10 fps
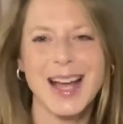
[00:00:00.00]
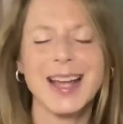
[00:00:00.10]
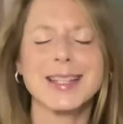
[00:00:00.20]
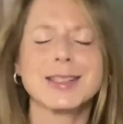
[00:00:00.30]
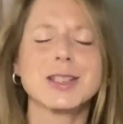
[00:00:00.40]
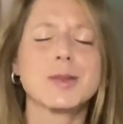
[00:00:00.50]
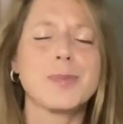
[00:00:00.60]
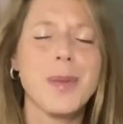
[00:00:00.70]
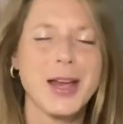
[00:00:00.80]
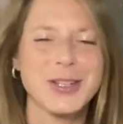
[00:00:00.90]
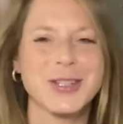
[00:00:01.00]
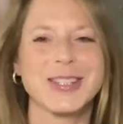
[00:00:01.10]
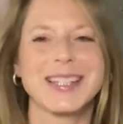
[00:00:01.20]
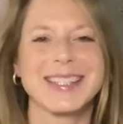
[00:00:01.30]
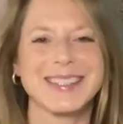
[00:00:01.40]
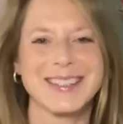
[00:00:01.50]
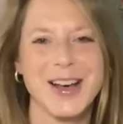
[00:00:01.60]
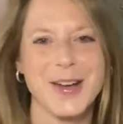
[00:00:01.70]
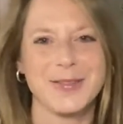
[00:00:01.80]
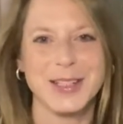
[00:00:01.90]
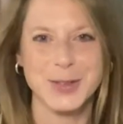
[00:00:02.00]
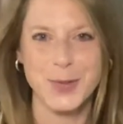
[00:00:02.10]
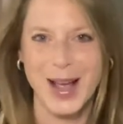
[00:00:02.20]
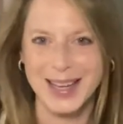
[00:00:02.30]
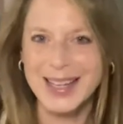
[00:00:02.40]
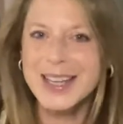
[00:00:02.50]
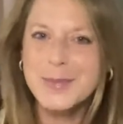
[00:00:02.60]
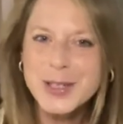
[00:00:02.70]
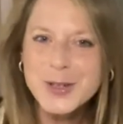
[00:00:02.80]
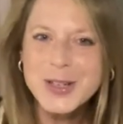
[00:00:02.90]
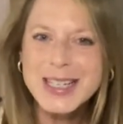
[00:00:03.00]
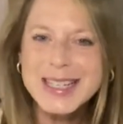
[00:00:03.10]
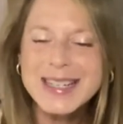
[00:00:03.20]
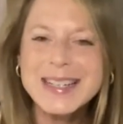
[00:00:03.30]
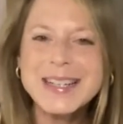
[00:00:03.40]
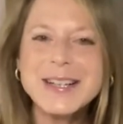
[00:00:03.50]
I especially love this wedding imagery